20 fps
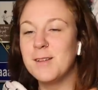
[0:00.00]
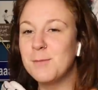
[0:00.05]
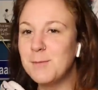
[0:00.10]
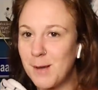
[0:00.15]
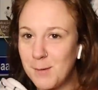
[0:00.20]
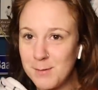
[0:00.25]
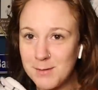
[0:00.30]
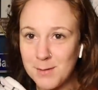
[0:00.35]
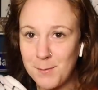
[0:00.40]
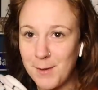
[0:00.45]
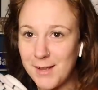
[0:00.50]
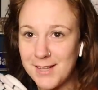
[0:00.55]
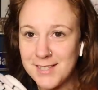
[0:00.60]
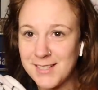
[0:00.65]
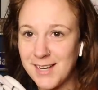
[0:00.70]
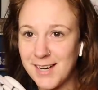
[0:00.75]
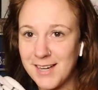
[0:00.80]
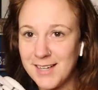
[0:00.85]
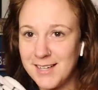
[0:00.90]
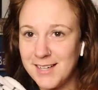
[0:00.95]
Sometimes the
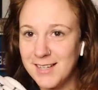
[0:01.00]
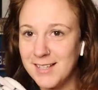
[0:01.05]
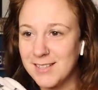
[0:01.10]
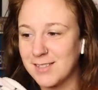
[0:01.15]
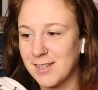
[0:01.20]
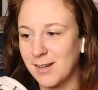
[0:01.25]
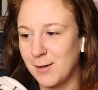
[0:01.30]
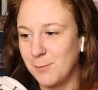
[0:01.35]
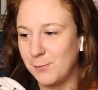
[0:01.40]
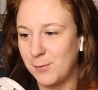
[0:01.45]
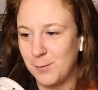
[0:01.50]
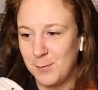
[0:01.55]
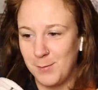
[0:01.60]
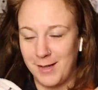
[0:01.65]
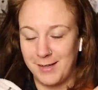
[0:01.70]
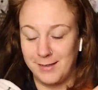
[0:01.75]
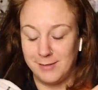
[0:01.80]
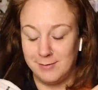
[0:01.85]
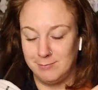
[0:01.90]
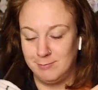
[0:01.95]
best ideas come from
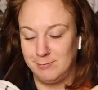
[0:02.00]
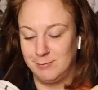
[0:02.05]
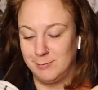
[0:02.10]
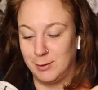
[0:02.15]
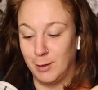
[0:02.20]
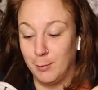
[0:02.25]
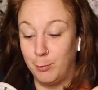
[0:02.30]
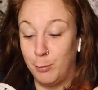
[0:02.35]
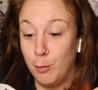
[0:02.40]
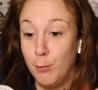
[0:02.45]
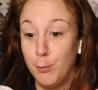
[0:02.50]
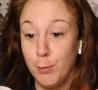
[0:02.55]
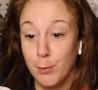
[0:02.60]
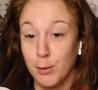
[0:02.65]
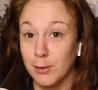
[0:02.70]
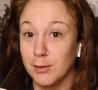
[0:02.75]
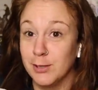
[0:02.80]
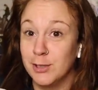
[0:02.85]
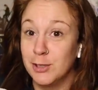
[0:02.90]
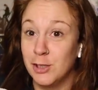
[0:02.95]
like the
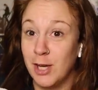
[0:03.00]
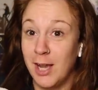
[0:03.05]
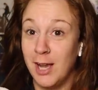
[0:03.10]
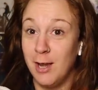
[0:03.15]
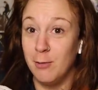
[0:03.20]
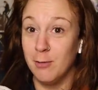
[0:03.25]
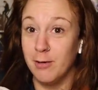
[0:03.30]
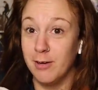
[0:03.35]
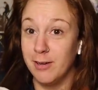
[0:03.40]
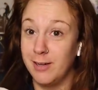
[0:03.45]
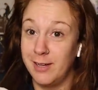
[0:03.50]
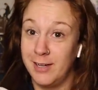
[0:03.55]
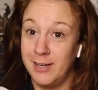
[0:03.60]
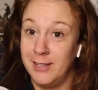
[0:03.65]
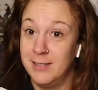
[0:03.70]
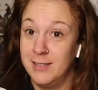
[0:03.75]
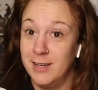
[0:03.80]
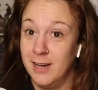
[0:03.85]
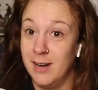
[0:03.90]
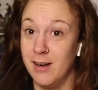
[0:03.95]
pooper, the shower,
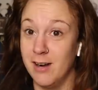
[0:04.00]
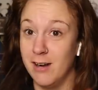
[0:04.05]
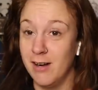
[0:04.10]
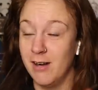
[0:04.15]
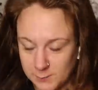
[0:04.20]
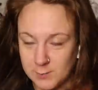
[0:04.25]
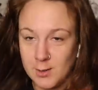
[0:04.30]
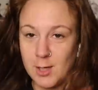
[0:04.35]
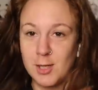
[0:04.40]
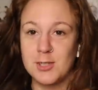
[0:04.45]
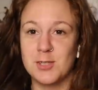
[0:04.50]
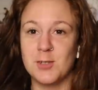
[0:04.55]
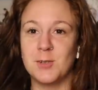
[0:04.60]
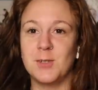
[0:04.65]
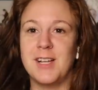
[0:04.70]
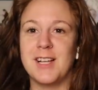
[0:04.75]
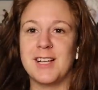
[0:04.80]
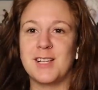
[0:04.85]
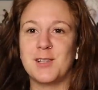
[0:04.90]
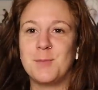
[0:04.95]
eating dinner. Also,
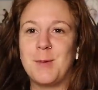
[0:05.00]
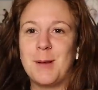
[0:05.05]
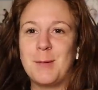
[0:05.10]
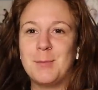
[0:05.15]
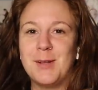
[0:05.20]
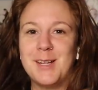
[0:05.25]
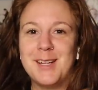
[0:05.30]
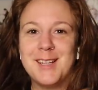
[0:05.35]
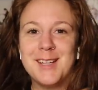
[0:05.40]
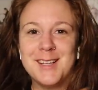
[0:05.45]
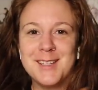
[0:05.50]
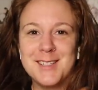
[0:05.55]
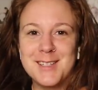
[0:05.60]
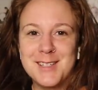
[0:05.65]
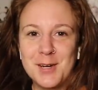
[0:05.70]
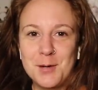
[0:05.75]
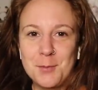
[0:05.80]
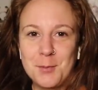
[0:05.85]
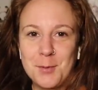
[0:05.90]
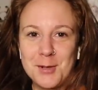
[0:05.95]
yes, my blanket is
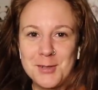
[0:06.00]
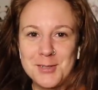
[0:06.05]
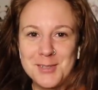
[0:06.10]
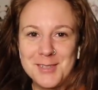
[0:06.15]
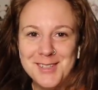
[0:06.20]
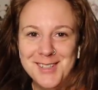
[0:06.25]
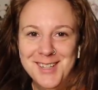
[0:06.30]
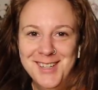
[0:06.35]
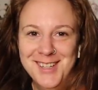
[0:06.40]
Sarah Paulson.